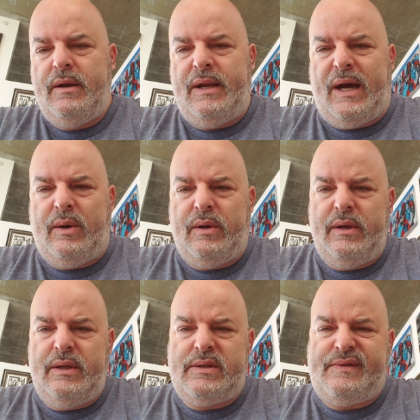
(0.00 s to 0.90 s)

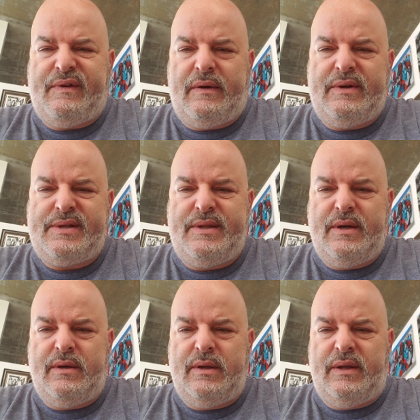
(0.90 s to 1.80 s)
Now, as far as
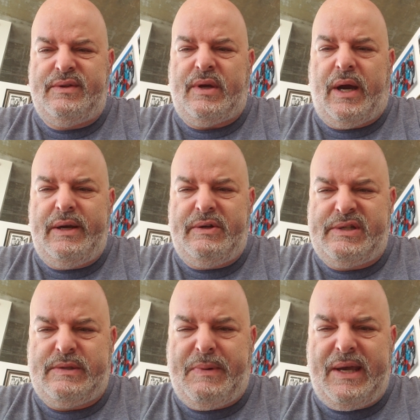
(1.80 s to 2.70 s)
the entire
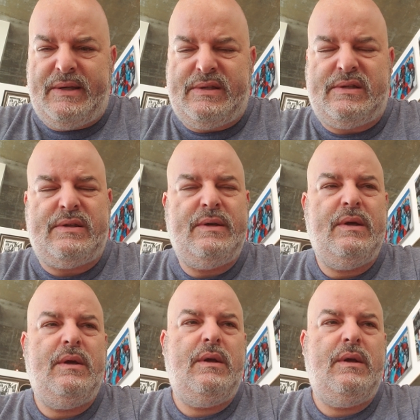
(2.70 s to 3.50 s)
space,